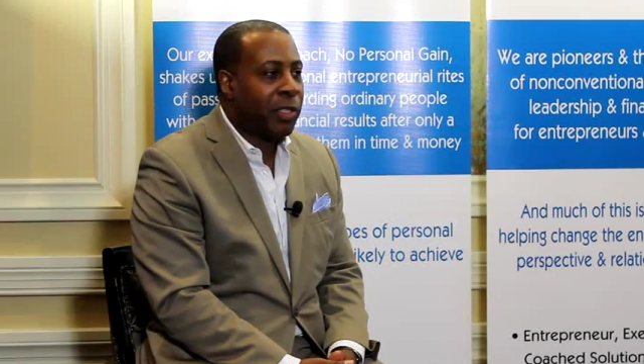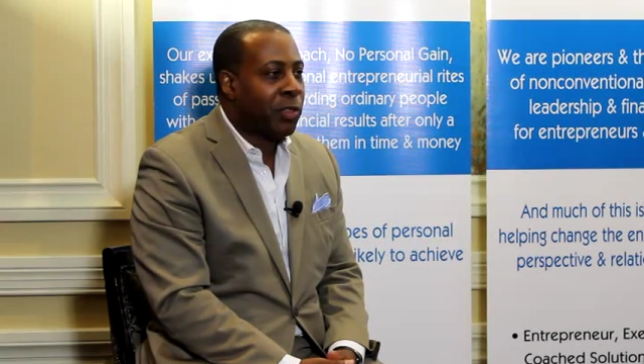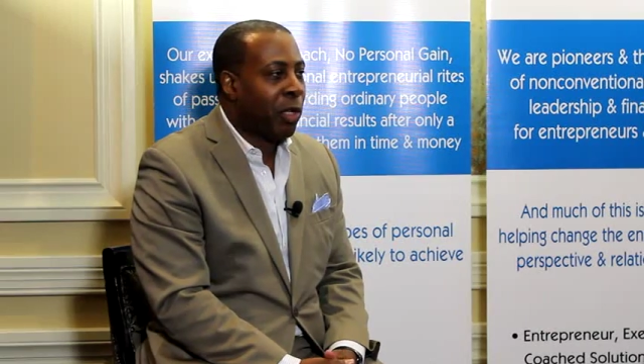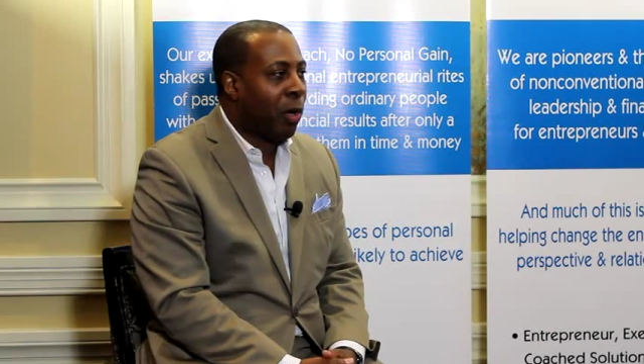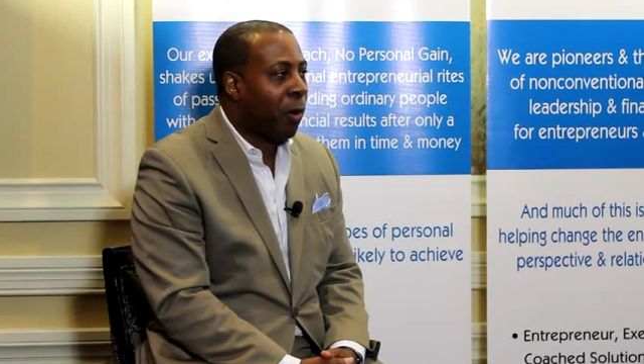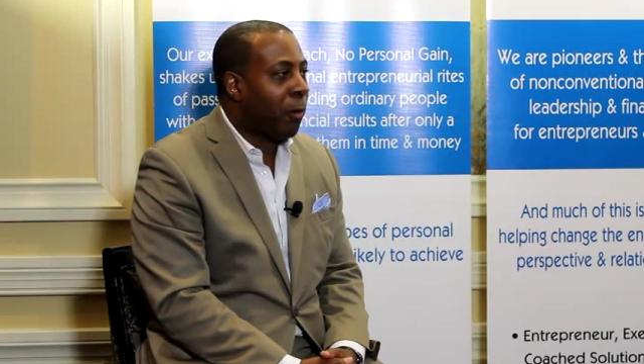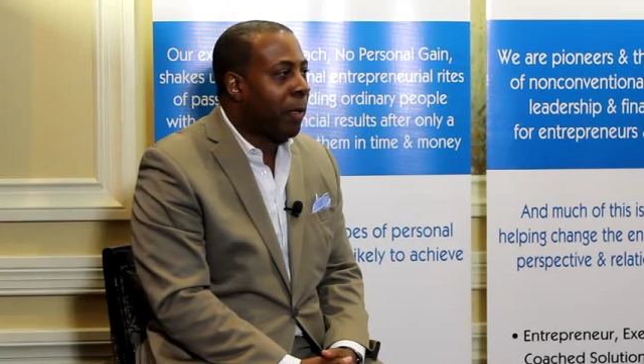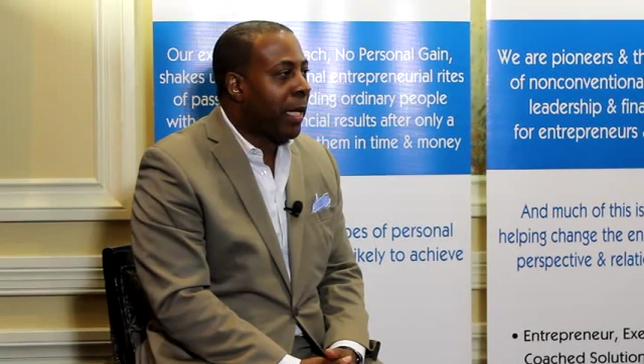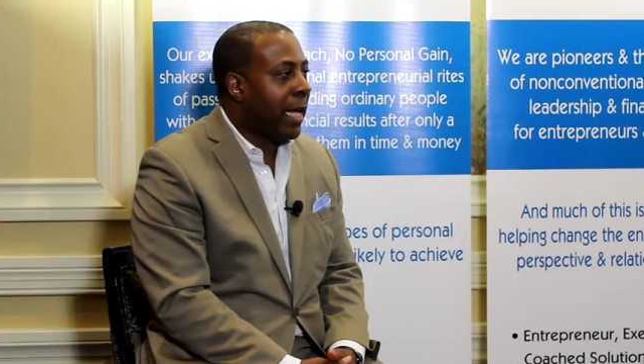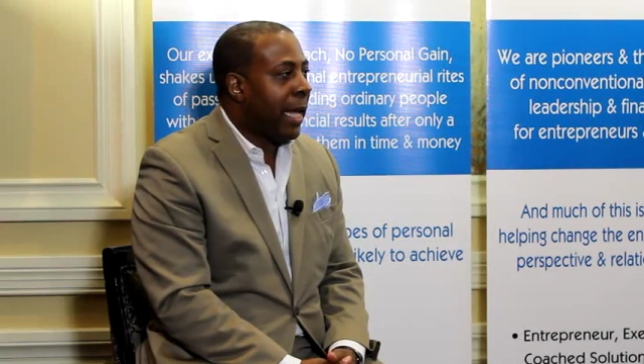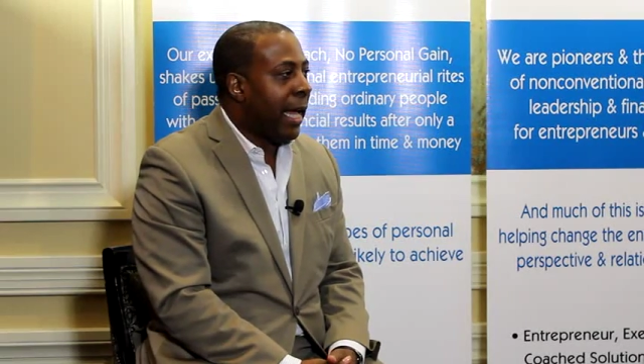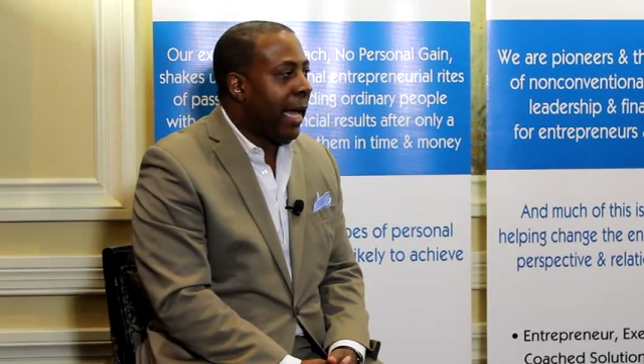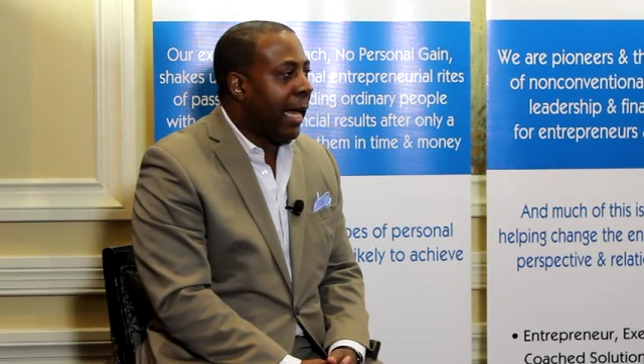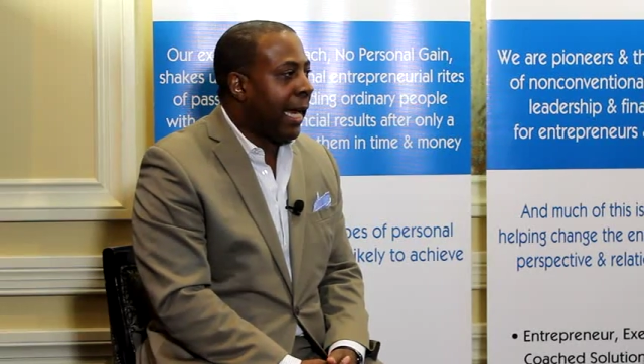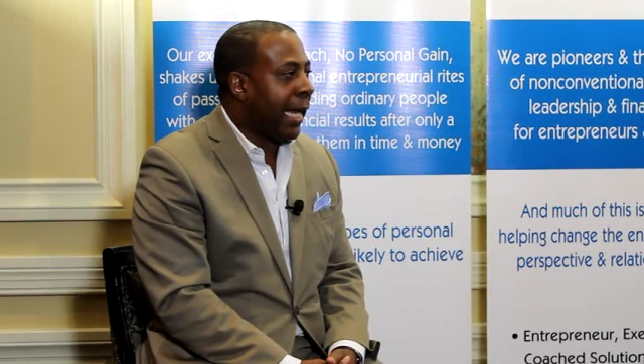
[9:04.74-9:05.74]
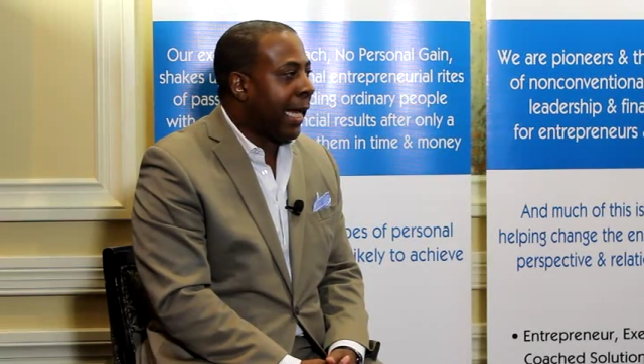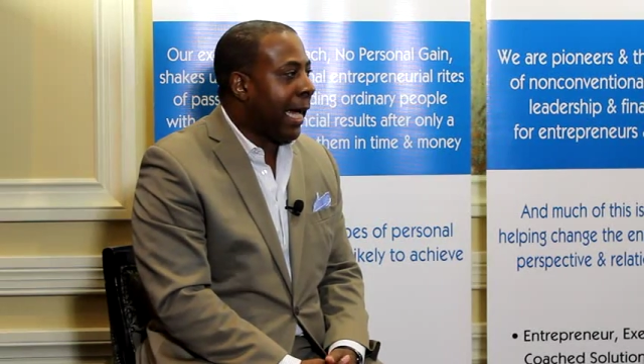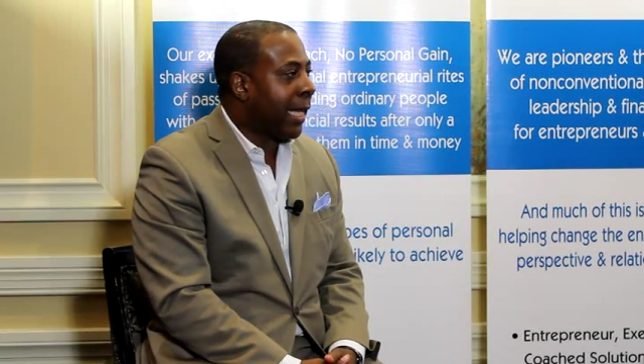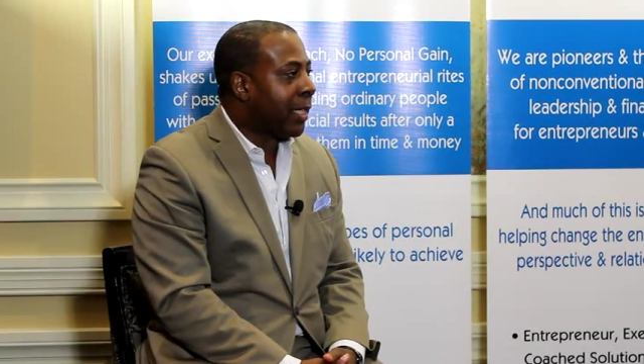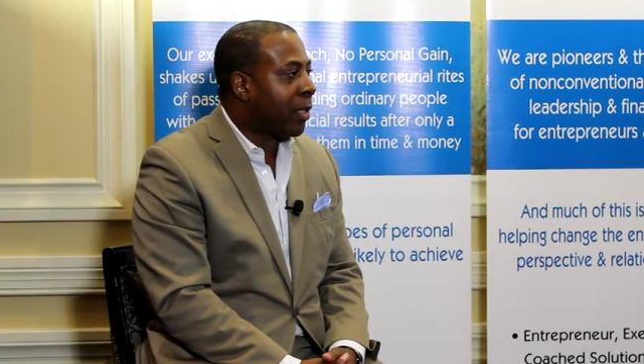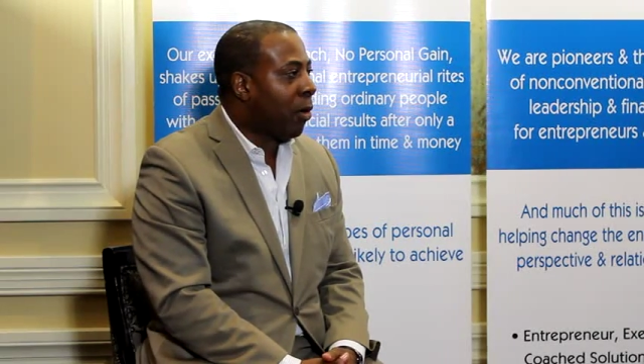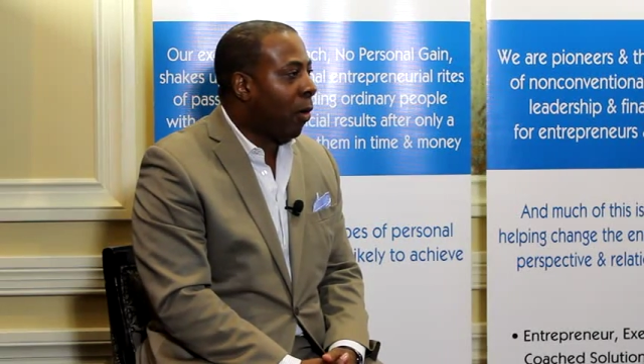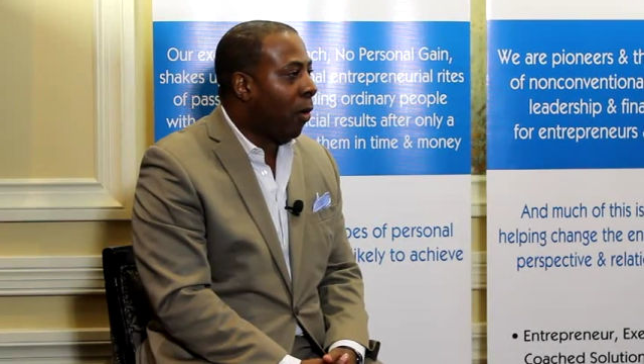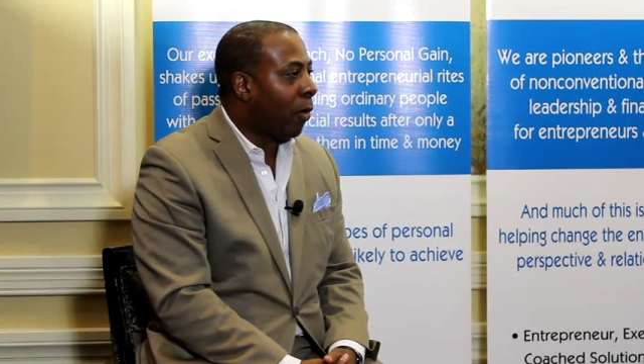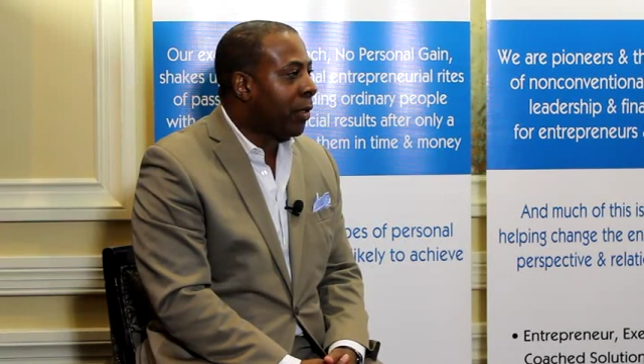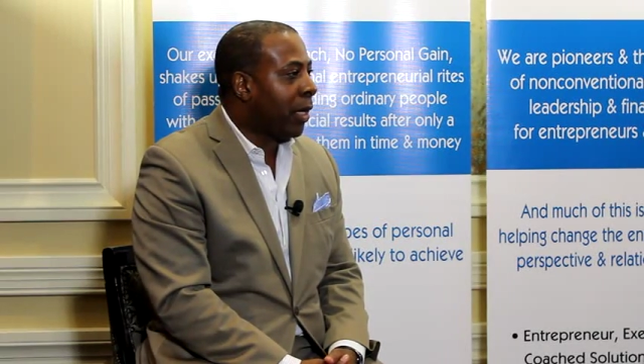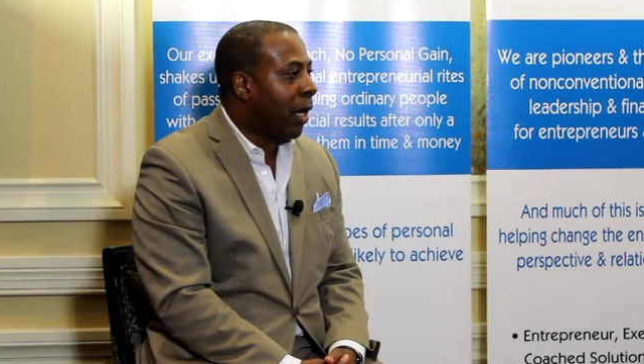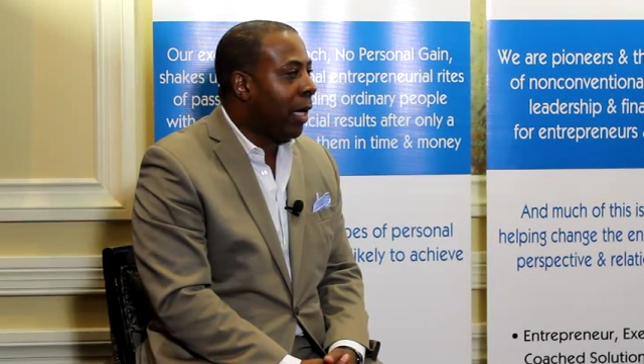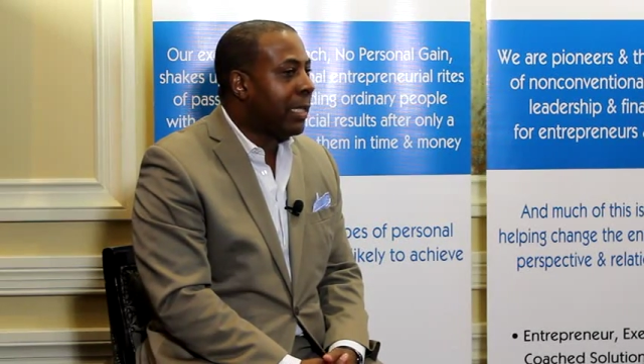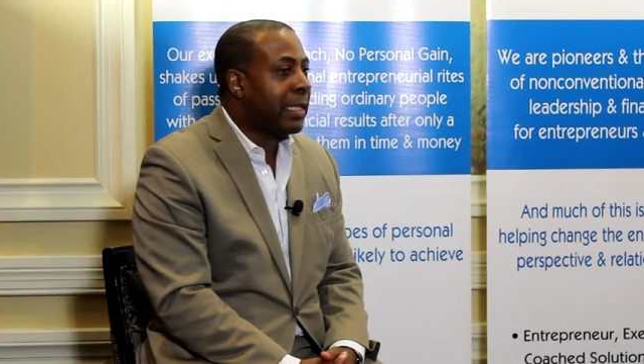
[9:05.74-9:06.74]
old. And I got
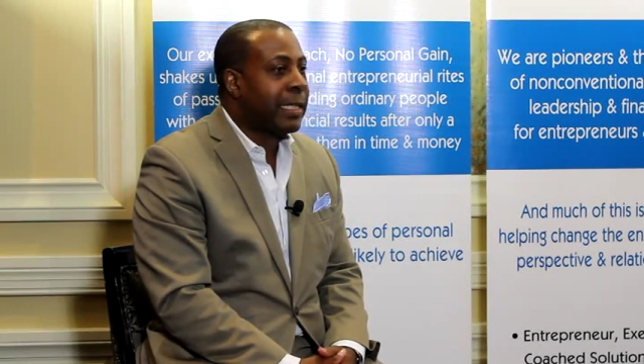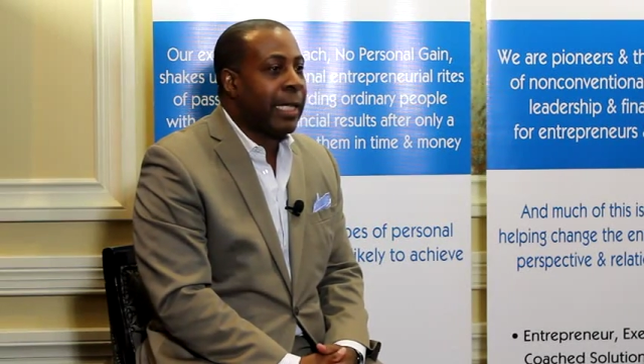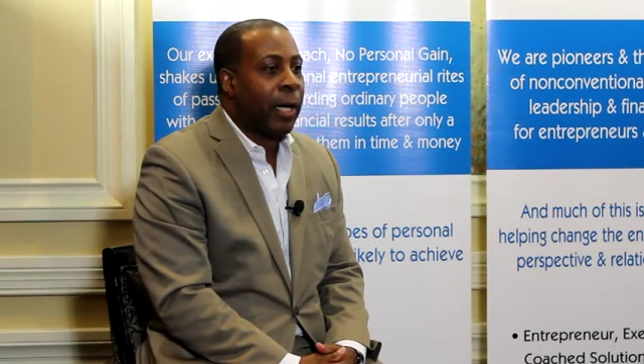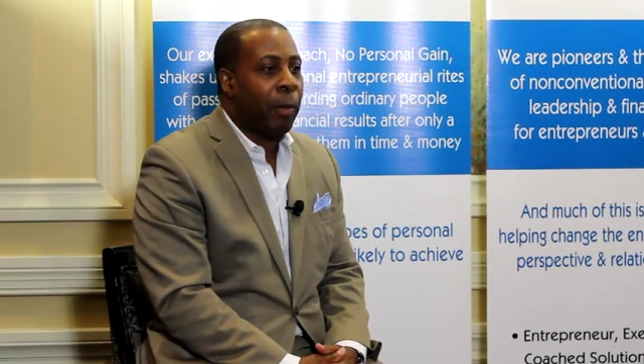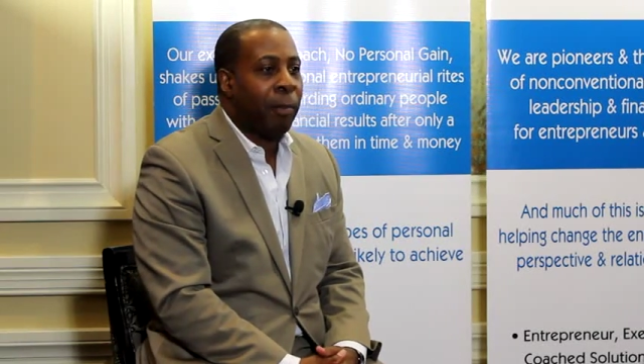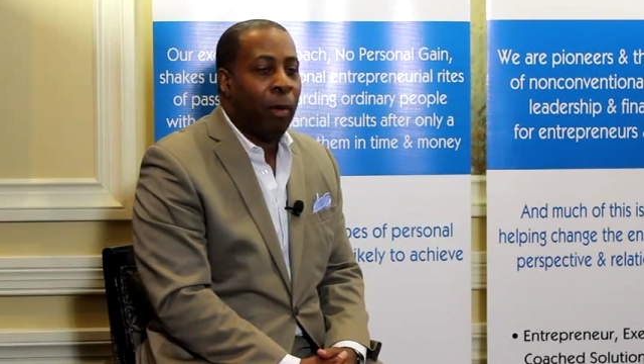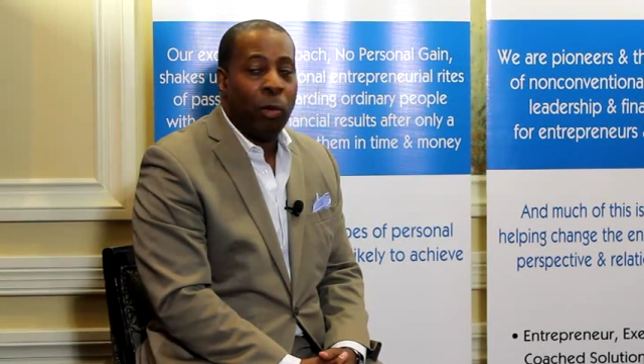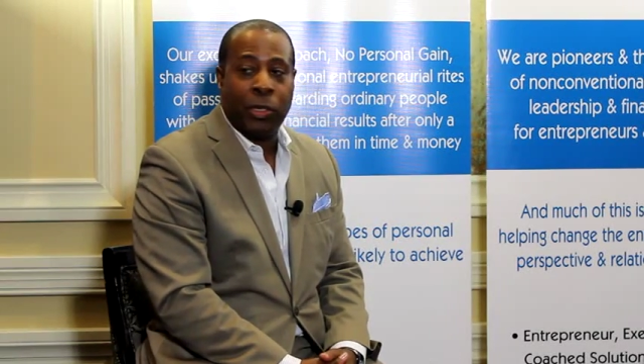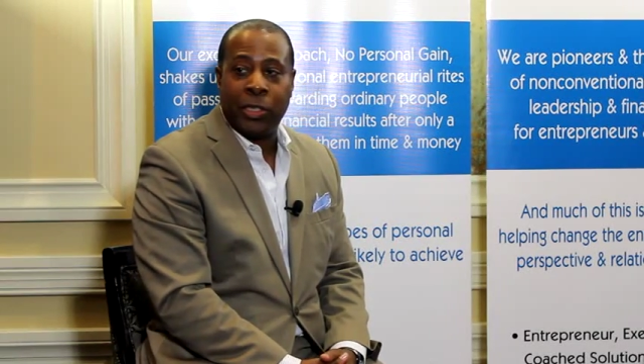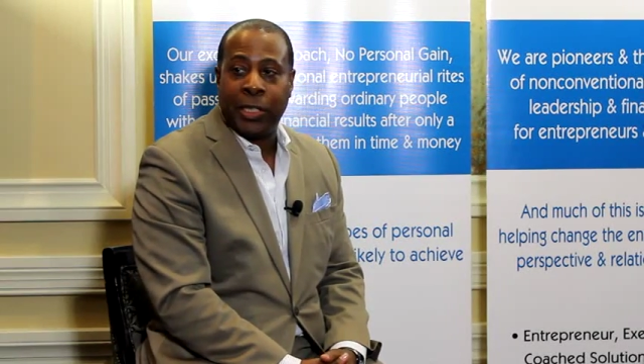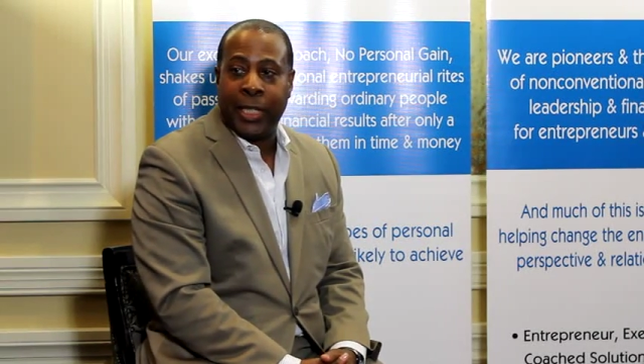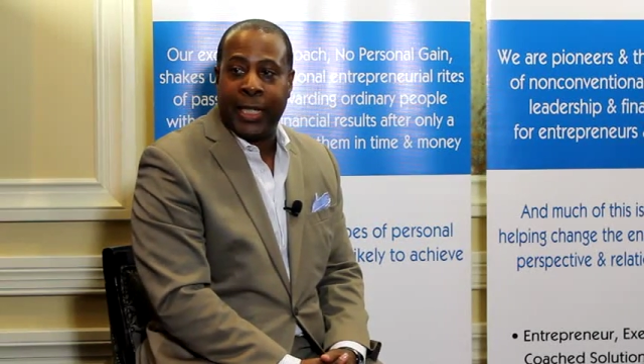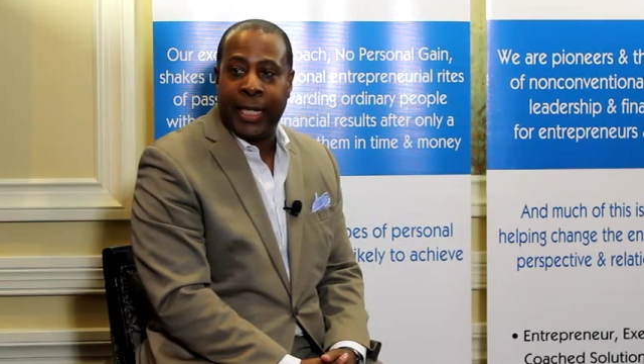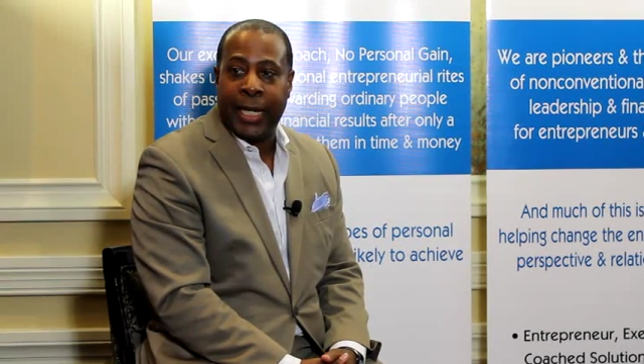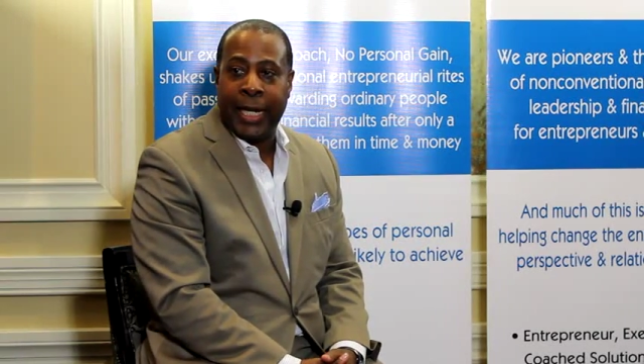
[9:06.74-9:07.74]
called unceremoniously